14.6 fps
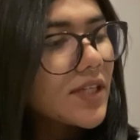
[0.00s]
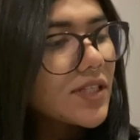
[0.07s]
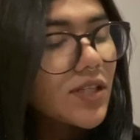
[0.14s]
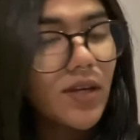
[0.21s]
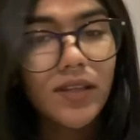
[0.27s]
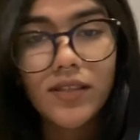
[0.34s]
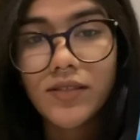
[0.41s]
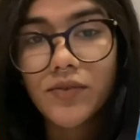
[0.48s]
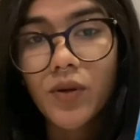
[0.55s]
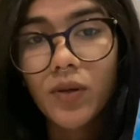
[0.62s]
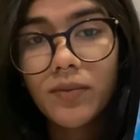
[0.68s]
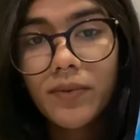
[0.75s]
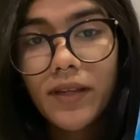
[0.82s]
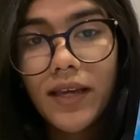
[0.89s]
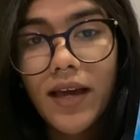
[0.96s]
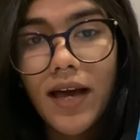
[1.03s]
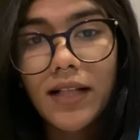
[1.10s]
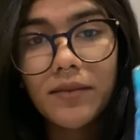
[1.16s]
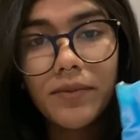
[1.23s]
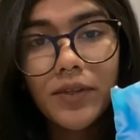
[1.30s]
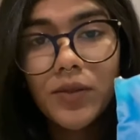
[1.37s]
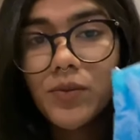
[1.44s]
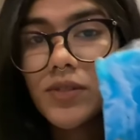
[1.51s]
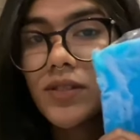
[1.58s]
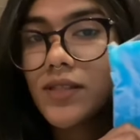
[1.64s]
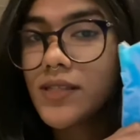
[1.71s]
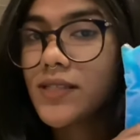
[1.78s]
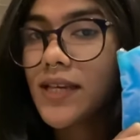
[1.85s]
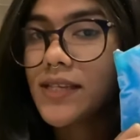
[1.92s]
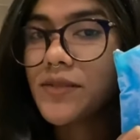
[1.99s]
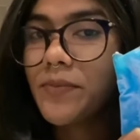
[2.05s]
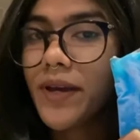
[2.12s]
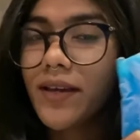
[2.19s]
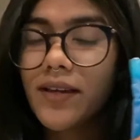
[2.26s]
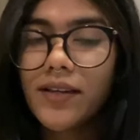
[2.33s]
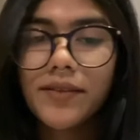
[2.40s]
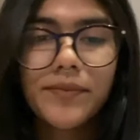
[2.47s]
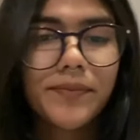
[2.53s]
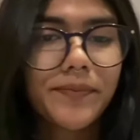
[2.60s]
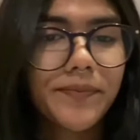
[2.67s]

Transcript: so in this role play i'll be using this ice pack